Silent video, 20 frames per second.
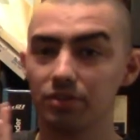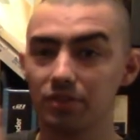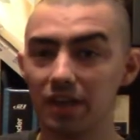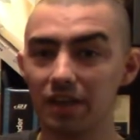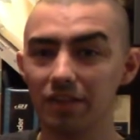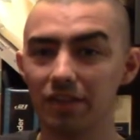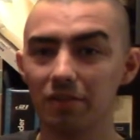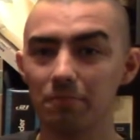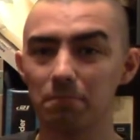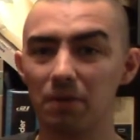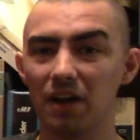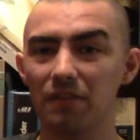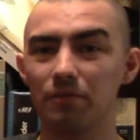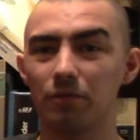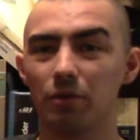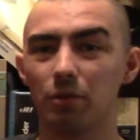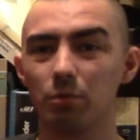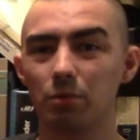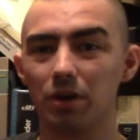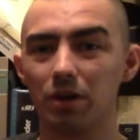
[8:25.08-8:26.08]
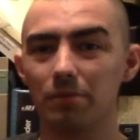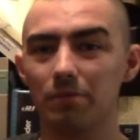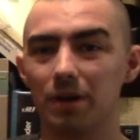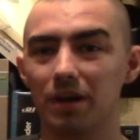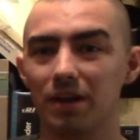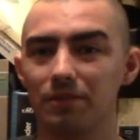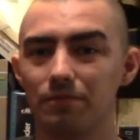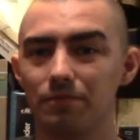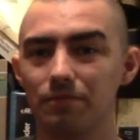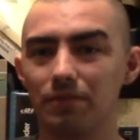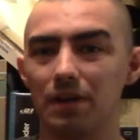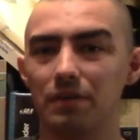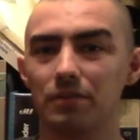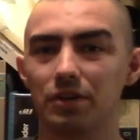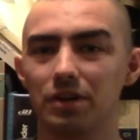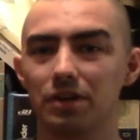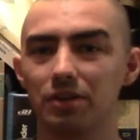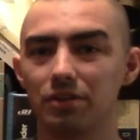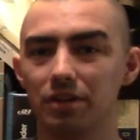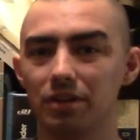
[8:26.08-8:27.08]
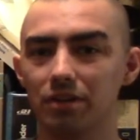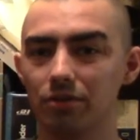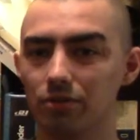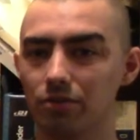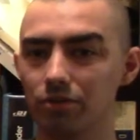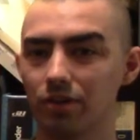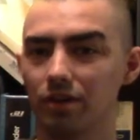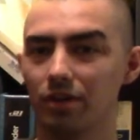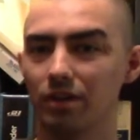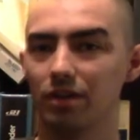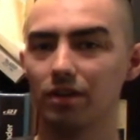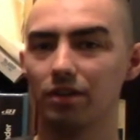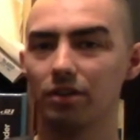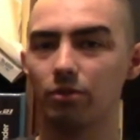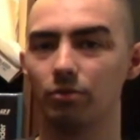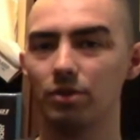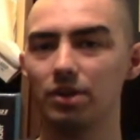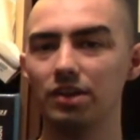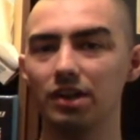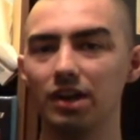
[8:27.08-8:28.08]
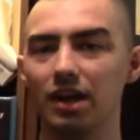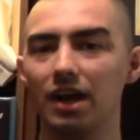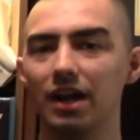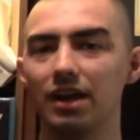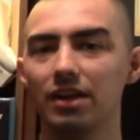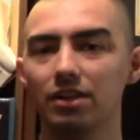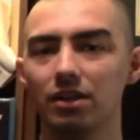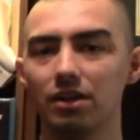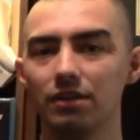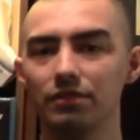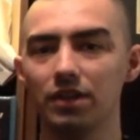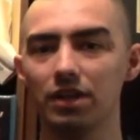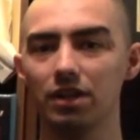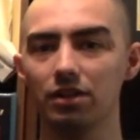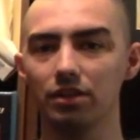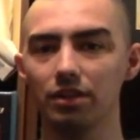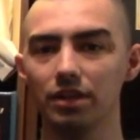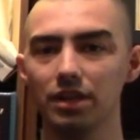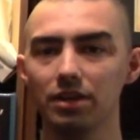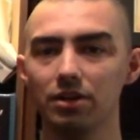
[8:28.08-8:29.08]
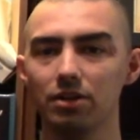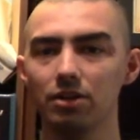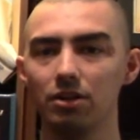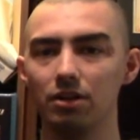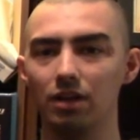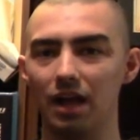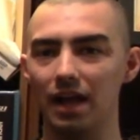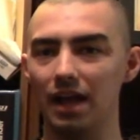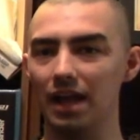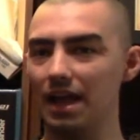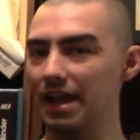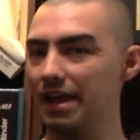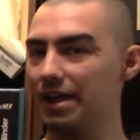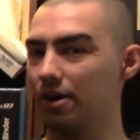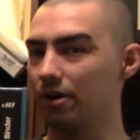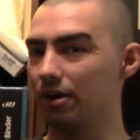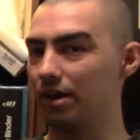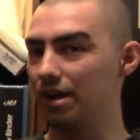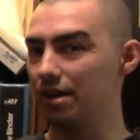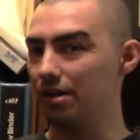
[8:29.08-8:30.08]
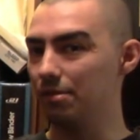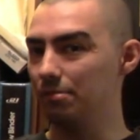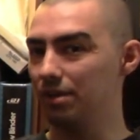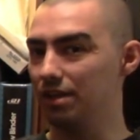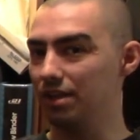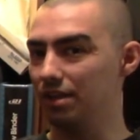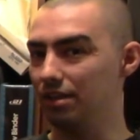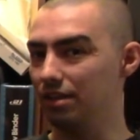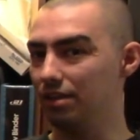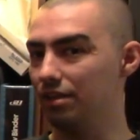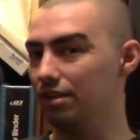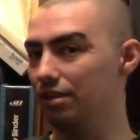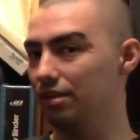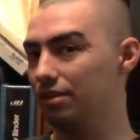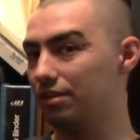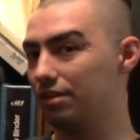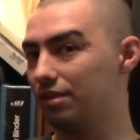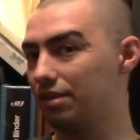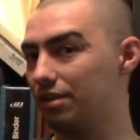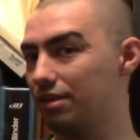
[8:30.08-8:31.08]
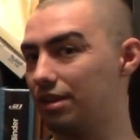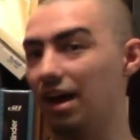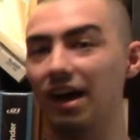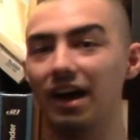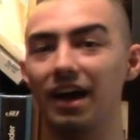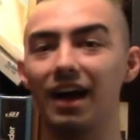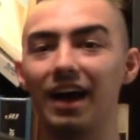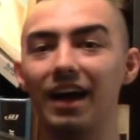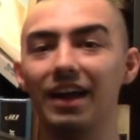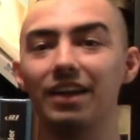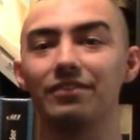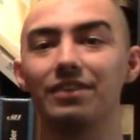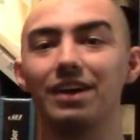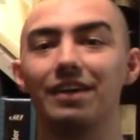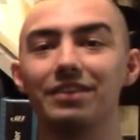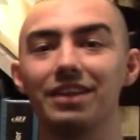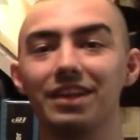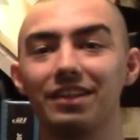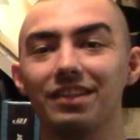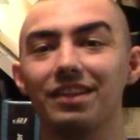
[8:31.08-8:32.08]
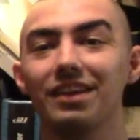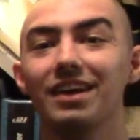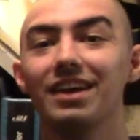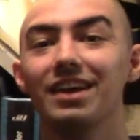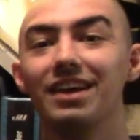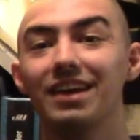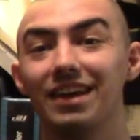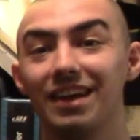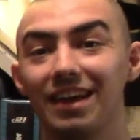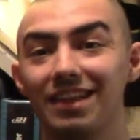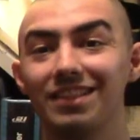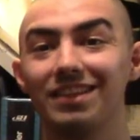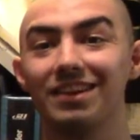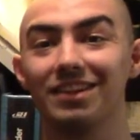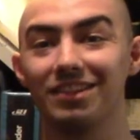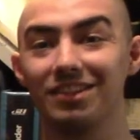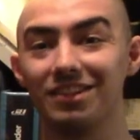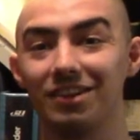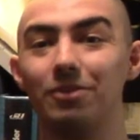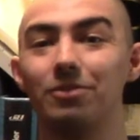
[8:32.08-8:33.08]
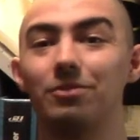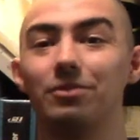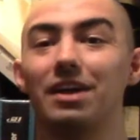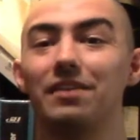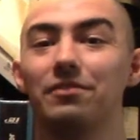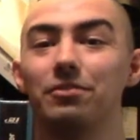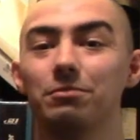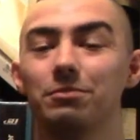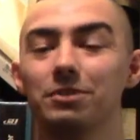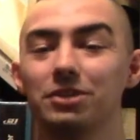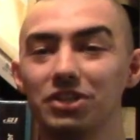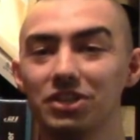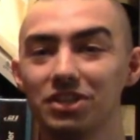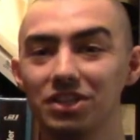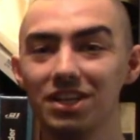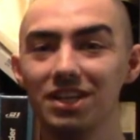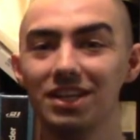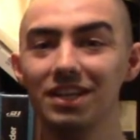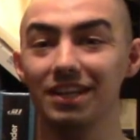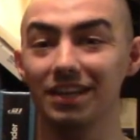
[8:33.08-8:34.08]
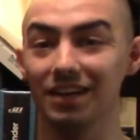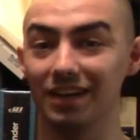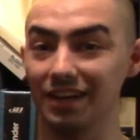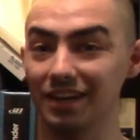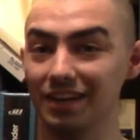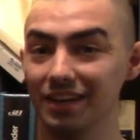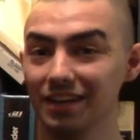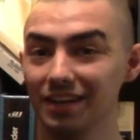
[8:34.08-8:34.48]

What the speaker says: This is by far one of my favorite Galils. The reason I love the Galil ARM is kind of obvious. It's an assault rifle machine gun.